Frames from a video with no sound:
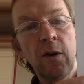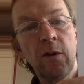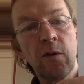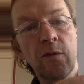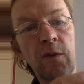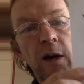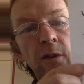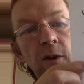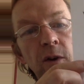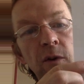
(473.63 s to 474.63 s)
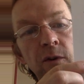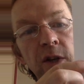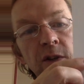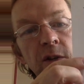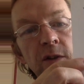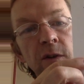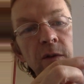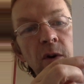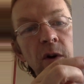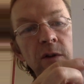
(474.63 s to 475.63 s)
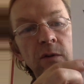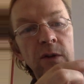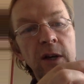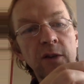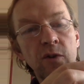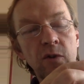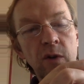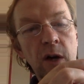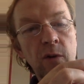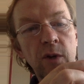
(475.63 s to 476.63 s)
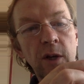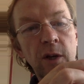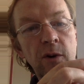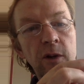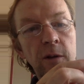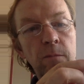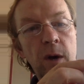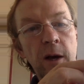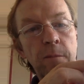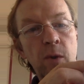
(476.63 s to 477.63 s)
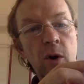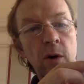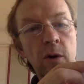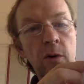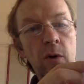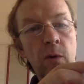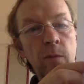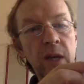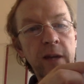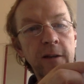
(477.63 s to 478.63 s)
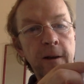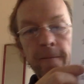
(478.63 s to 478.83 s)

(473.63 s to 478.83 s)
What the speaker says: You'll find the conditions of a consultation down here in my blog homepage.